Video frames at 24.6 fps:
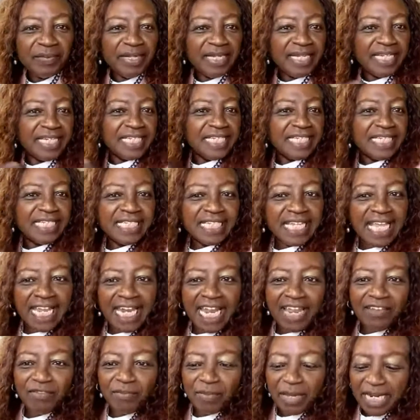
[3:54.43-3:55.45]
let's
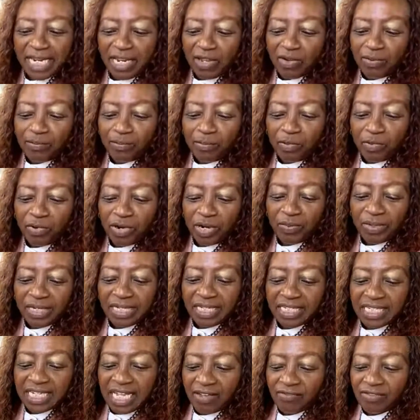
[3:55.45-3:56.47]
get everybody on board with
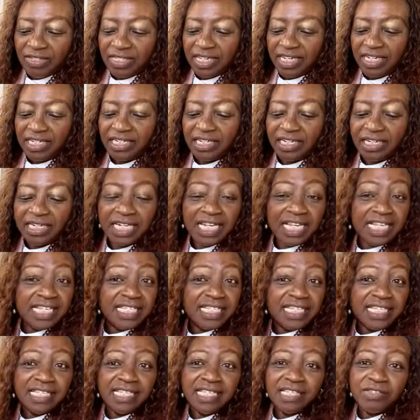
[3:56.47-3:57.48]
this conversation,
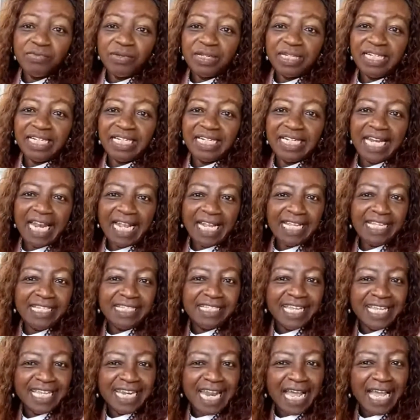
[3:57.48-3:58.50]
because this is really, like I
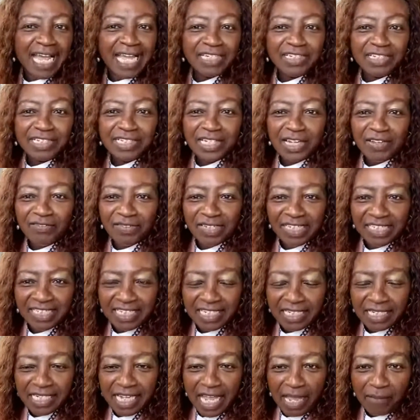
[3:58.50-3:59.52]
said, I just love
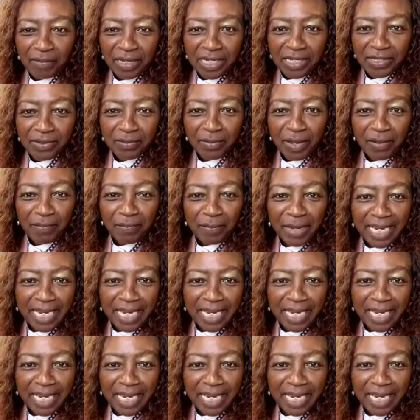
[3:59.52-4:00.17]
these topics about